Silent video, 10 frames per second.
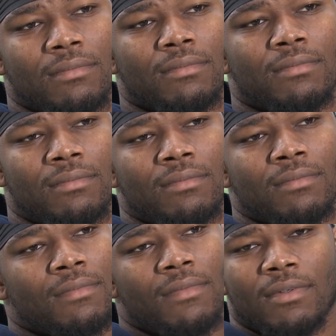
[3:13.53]
No,
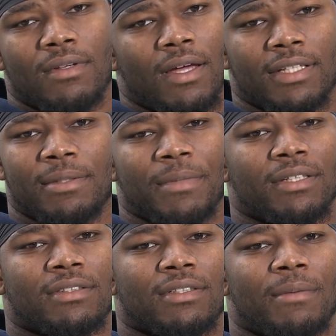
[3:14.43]
that's
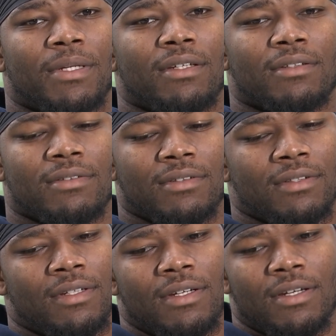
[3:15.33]
amazing. I mean,
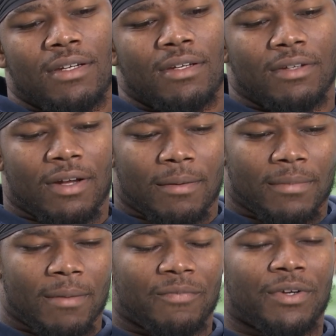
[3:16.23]
you know,
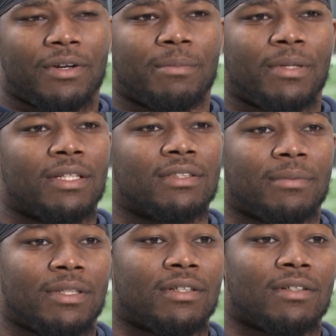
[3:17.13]
I'm very blessed to
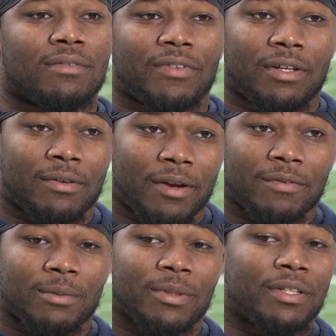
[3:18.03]
be here, very
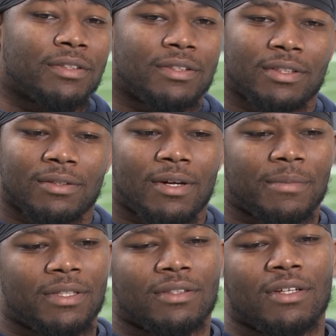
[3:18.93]
grateful to be here still. I
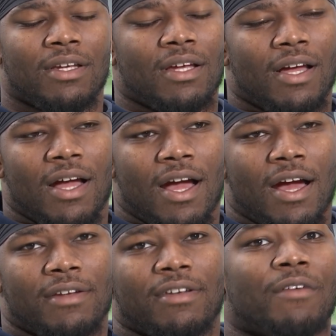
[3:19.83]
mean,
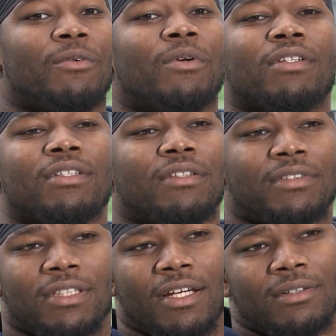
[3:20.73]
I never wanted to leave
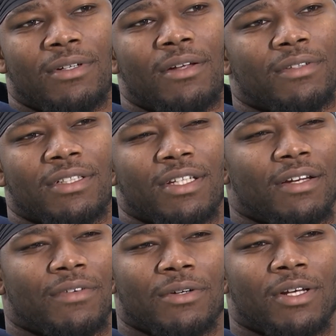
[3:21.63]
Seattle. I don't think that
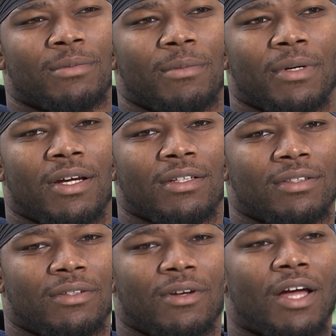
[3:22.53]
ever crossed my mind.
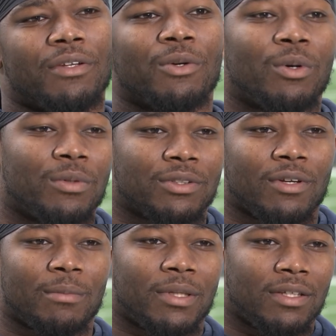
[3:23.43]
You know, I knew I was
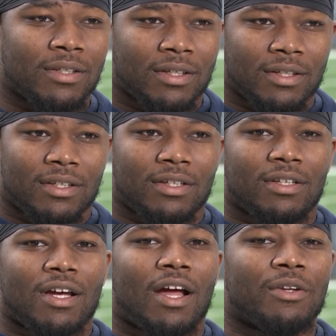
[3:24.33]
going to be
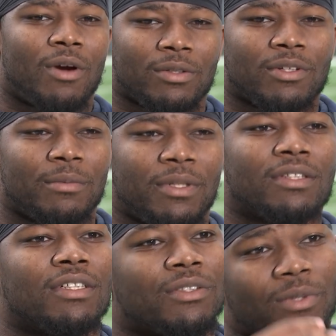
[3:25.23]
in
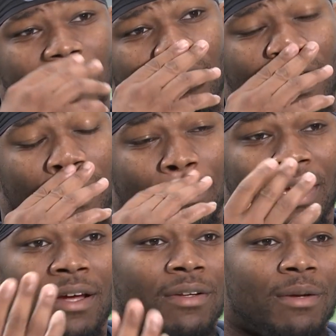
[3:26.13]
the situation I am now.